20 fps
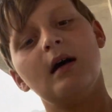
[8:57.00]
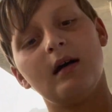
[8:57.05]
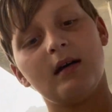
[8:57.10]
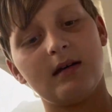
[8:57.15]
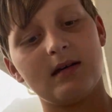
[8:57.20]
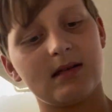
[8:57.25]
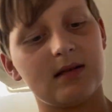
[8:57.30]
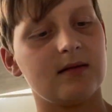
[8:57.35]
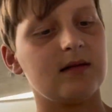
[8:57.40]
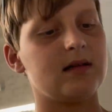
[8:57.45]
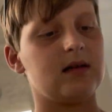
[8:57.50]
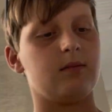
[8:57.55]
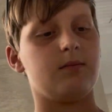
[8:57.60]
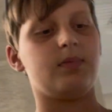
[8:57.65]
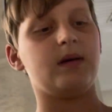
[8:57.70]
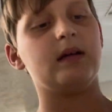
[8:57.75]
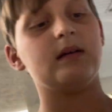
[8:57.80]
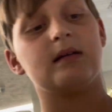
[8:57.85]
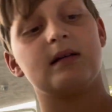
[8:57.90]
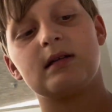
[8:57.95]
He's already
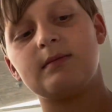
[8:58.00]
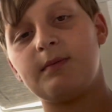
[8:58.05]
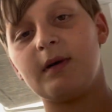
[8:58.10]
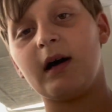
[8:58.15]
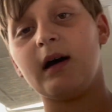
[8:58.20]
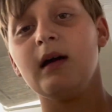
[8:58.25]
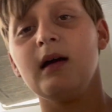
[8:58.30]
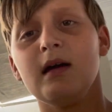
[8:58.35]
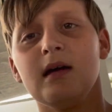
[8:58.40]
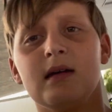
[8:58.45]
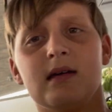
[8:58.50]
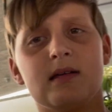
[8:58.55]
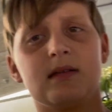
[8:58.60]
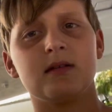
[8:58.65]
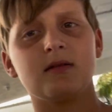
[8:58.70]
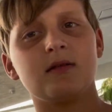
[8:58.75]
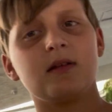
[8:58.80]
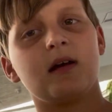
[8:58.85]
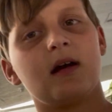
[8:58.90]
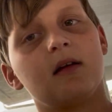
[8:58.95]
beat us, but he's
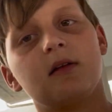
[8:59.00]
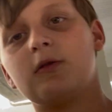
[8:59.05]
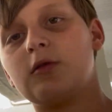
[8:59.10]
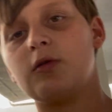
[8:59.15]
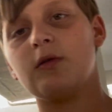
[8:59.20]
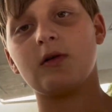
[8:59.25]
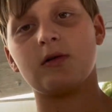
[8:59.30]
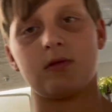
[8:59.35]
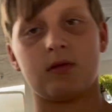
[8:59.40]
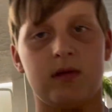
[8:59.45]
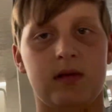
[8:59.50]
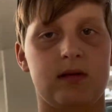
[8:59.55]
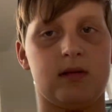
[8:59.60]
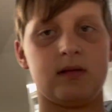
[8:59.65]
only at 200